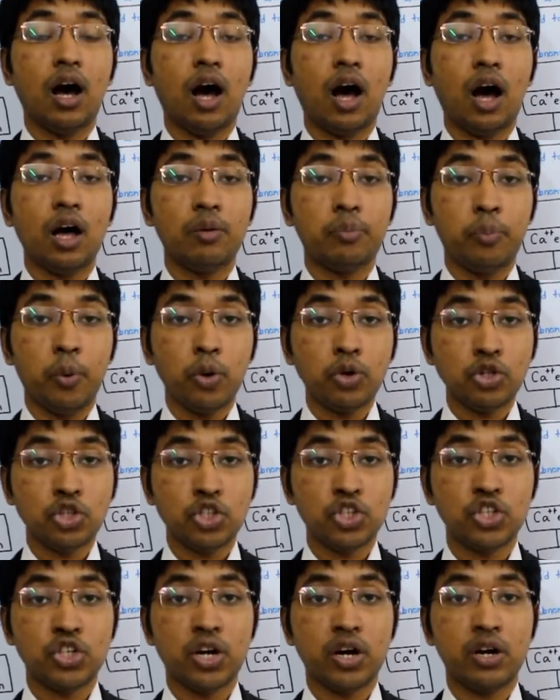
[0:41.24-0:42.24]

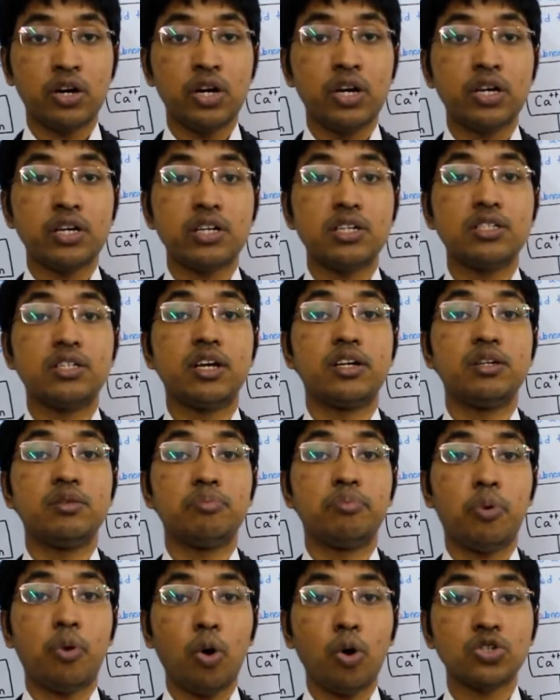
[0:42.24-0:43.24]
hypoxia is an
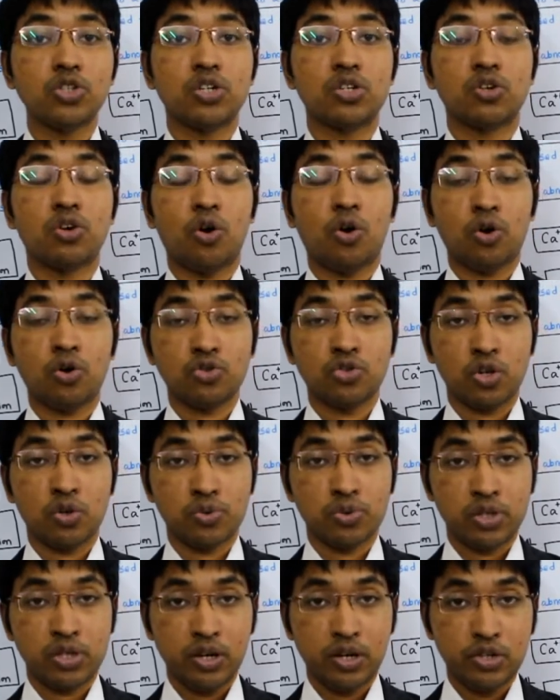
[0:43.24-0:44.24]
important cause
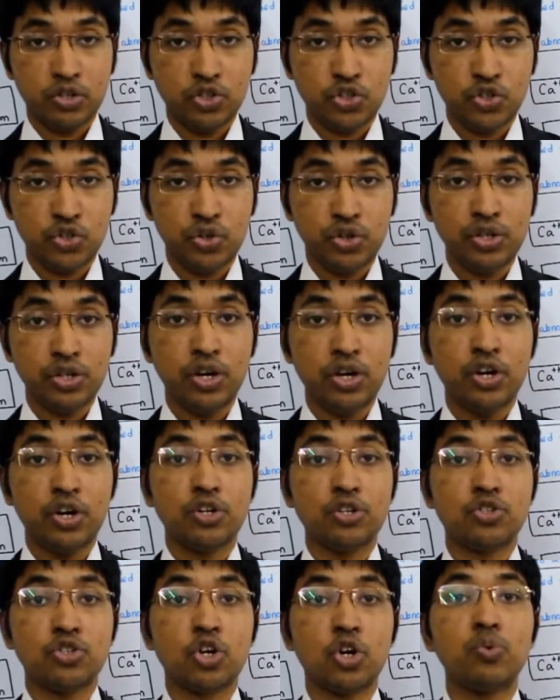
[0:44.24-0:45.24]
of cell injury,
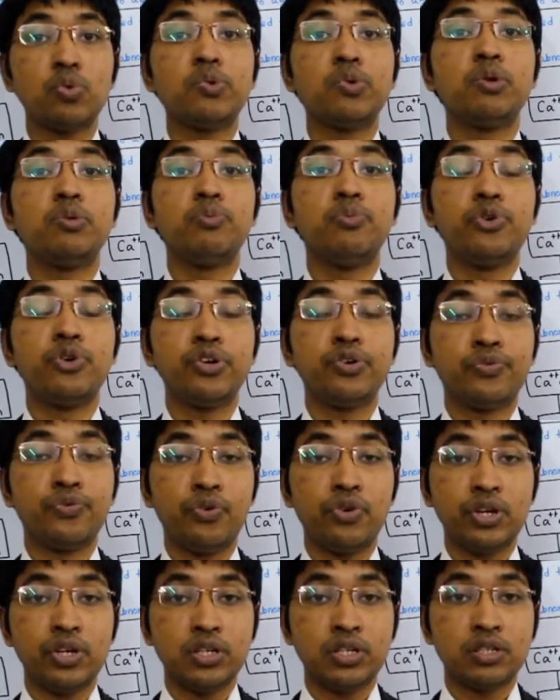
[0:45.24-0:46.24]
so we will
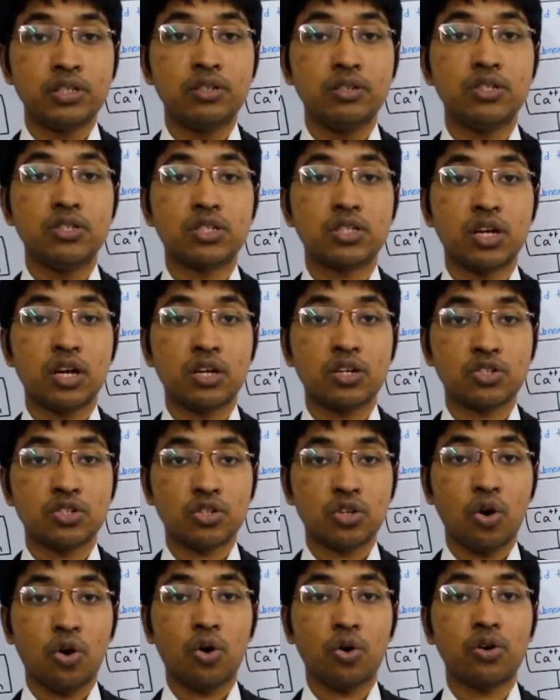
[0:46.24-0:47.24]
briefly
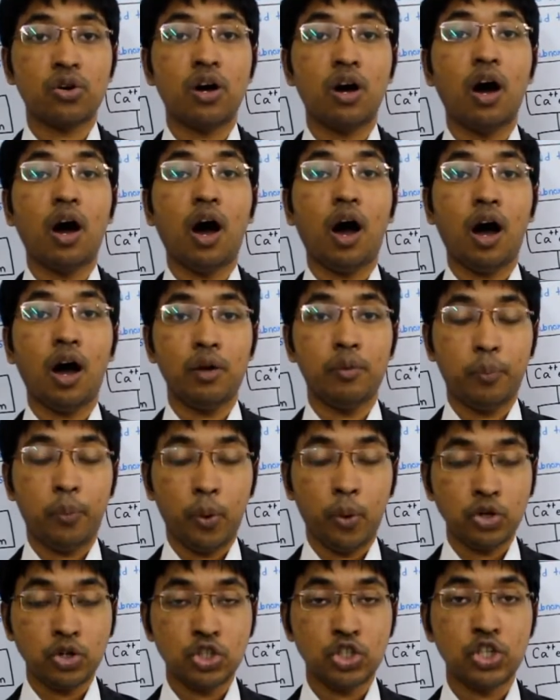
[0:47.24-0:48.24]
discuss on
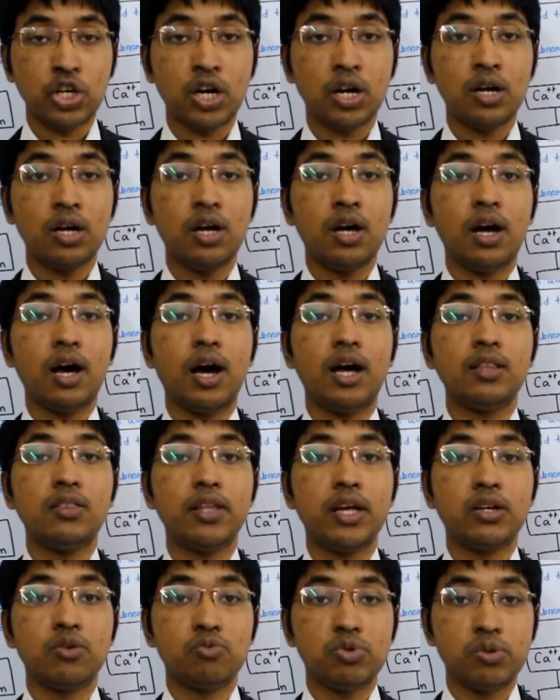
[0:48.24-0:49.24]
hypoxia
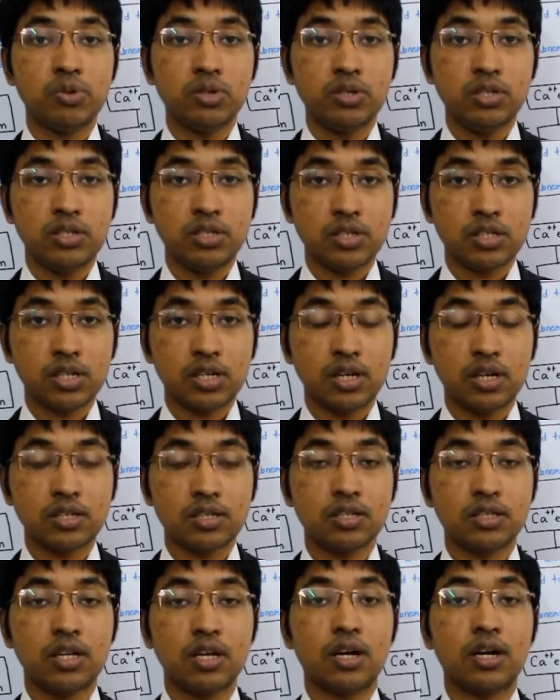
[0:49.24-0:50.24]
and then we will
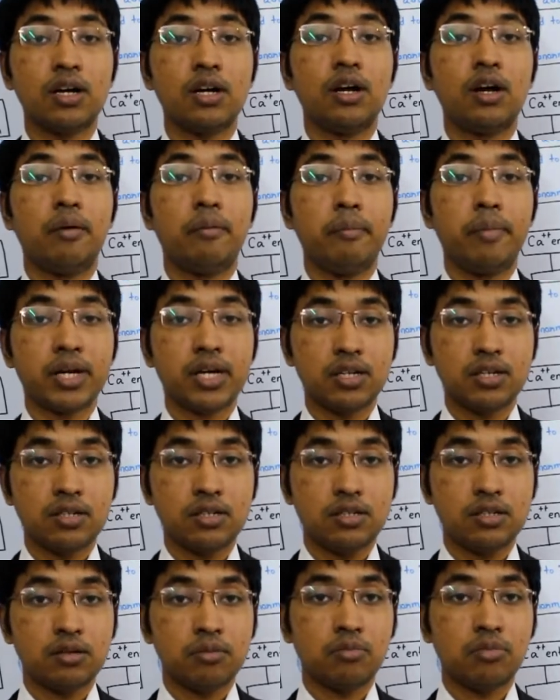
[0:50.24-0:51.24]
discuss the
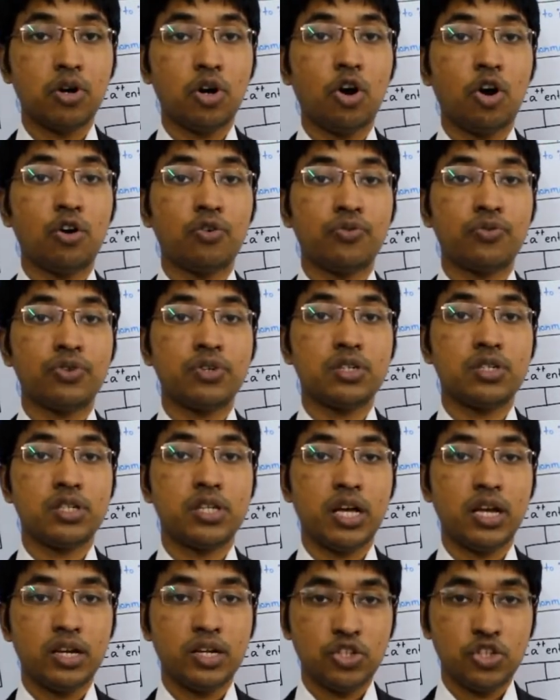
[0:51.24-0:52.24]
mechanism of
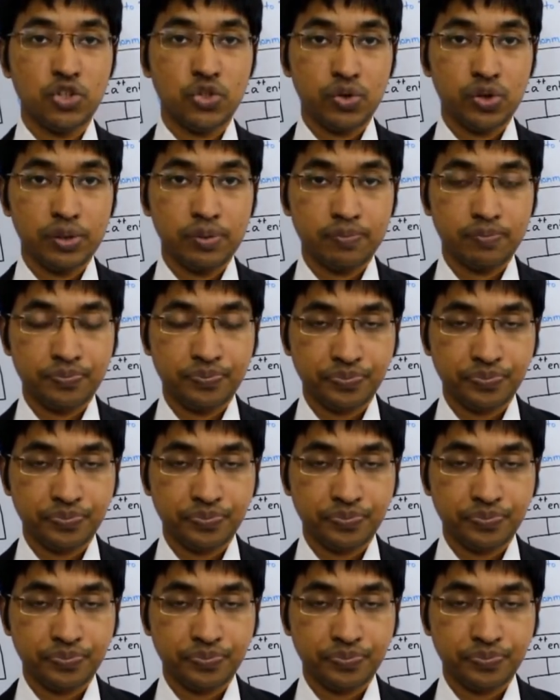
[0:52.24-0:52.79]
cell injury.